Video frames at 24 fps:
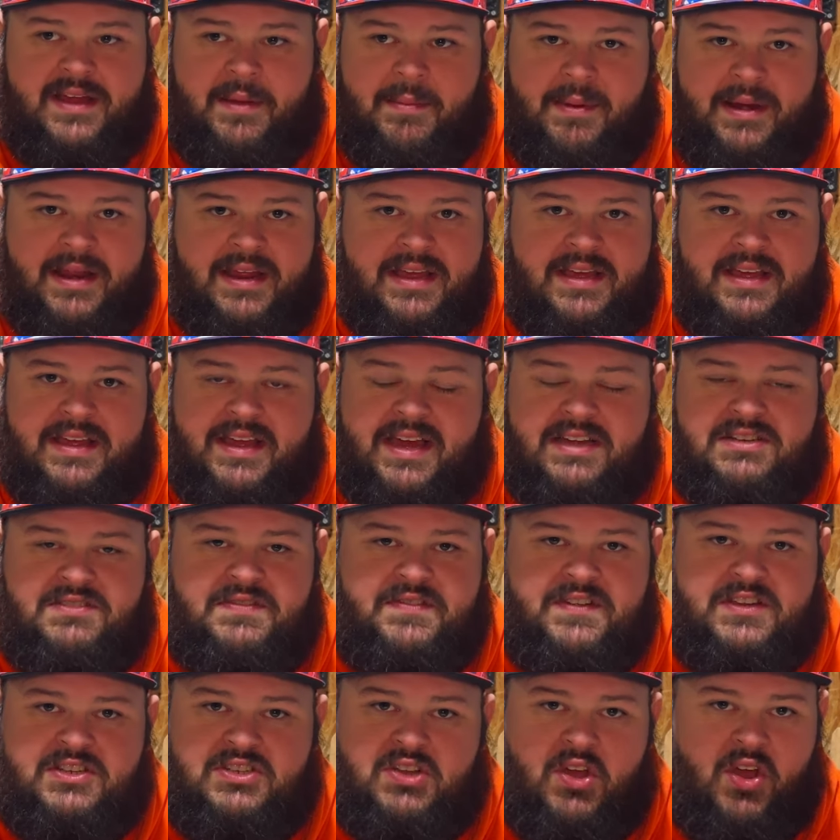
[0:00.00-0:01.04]
I mean, it can catch
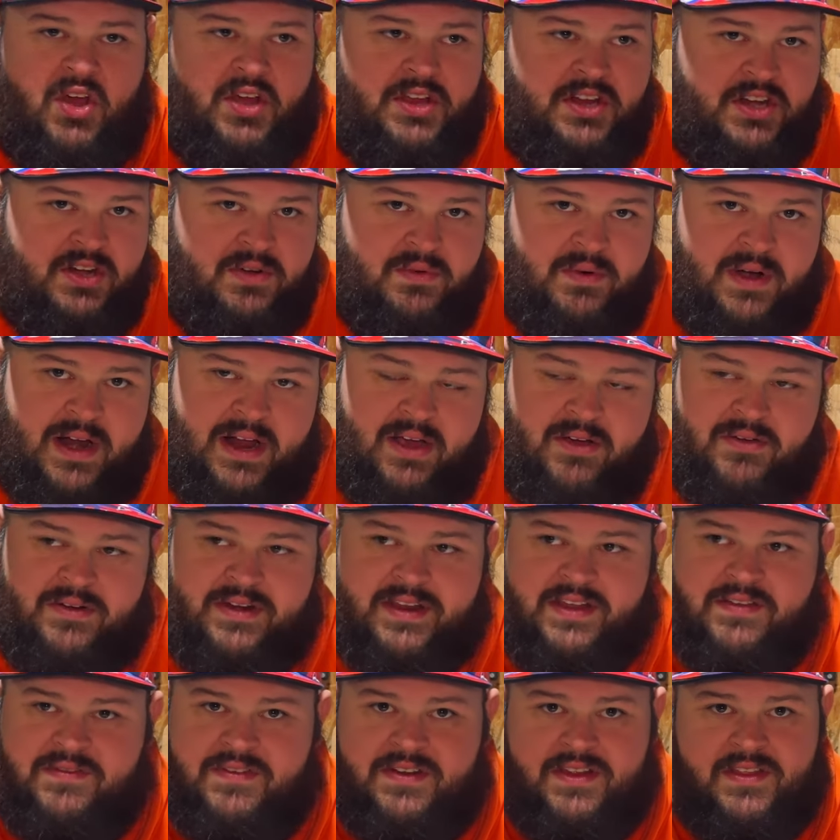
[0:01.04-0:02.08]
fish all year round,
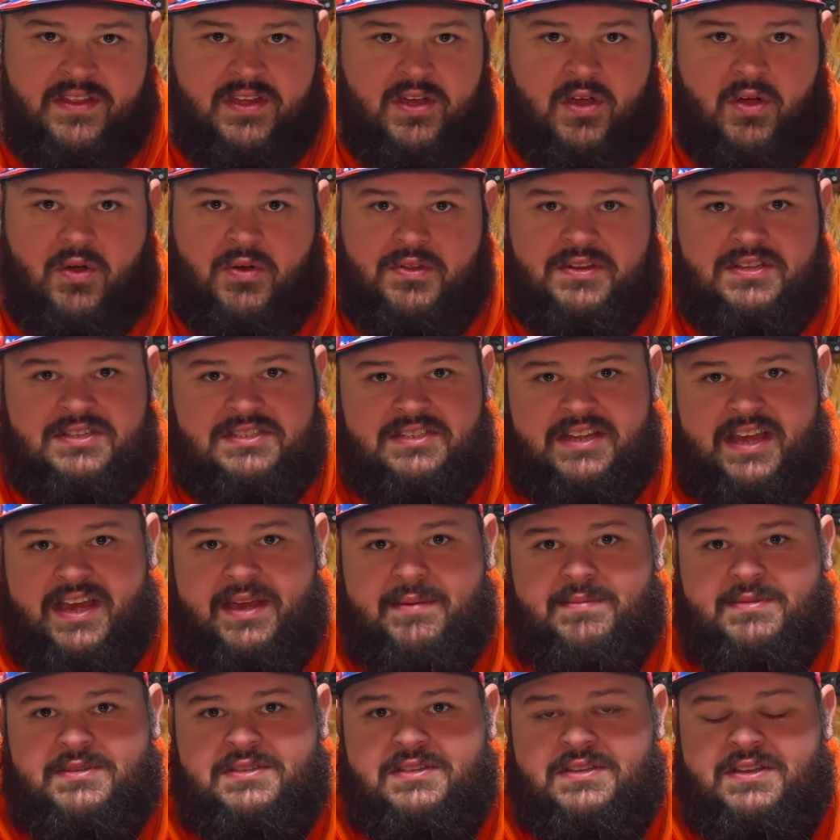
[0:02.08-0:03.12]
even in the coldest
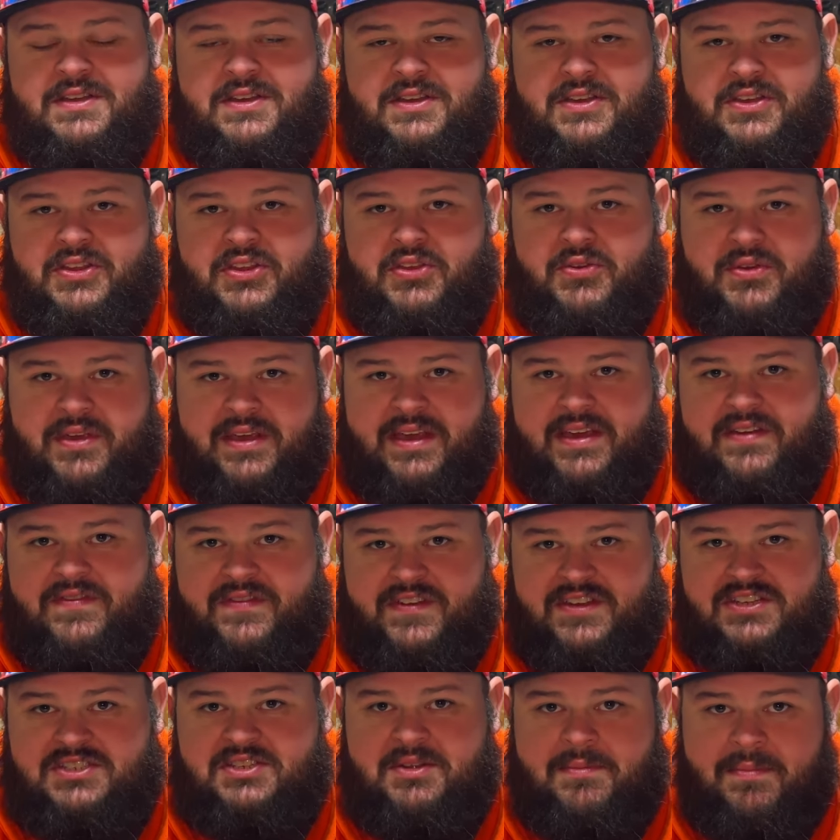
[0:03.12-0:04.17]
temps, you can get
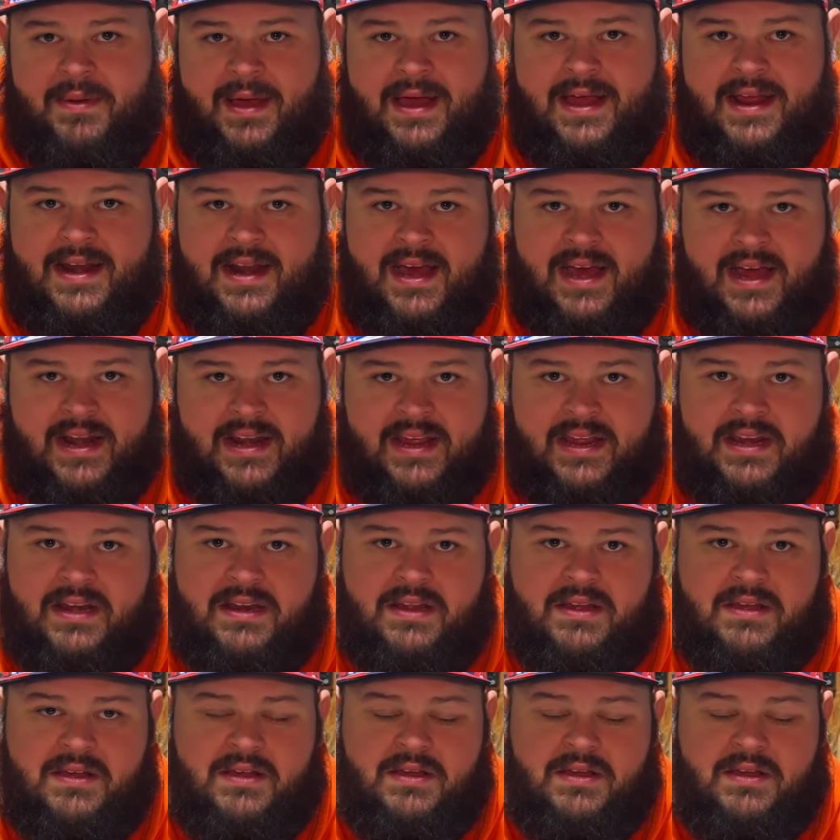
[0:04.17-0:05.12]
fish to bite on it.